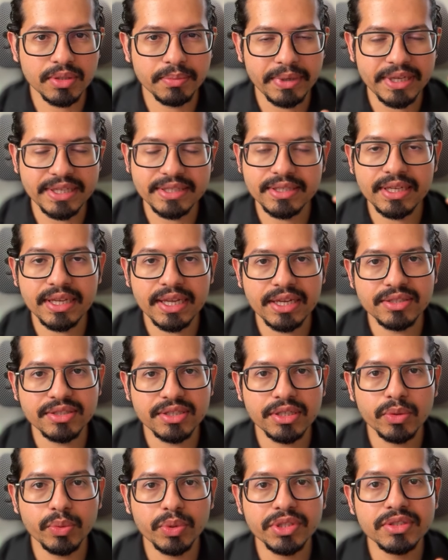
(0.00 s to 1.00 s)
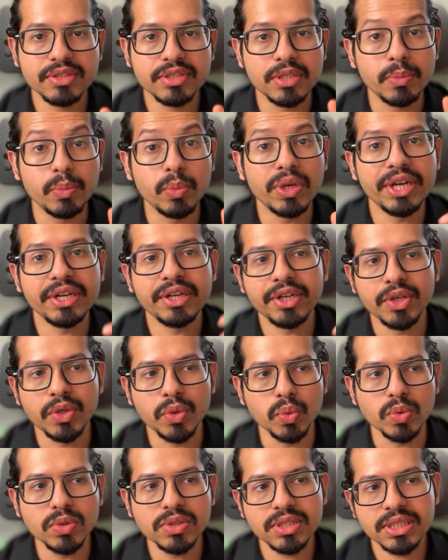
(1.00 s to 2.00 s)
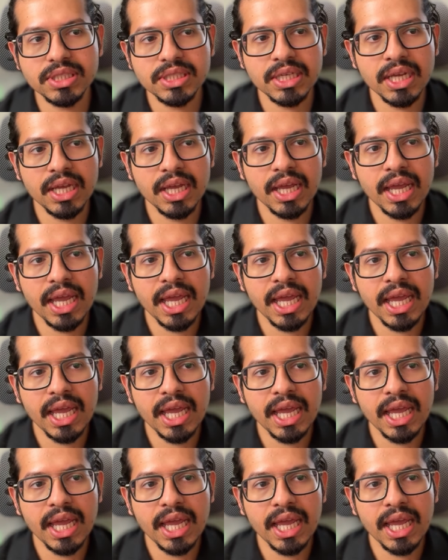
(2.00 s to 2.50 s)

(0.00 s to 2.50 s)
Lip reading: the basic agent with simulated tools,